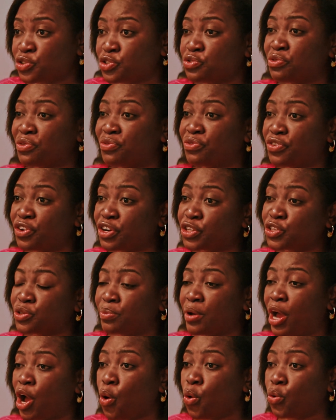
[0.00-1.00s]
to refer
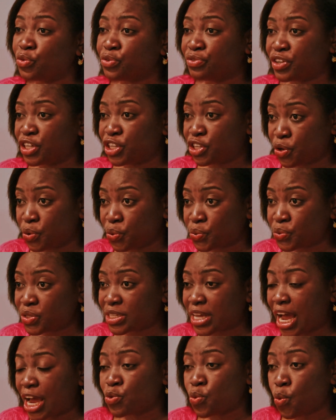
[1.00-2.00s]
to my old
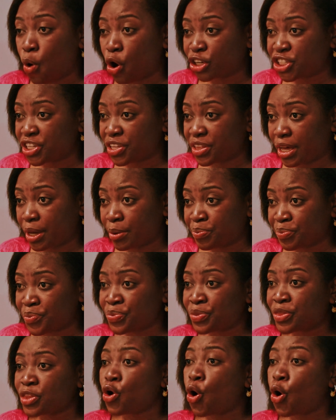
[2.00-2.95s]
videos and watch them.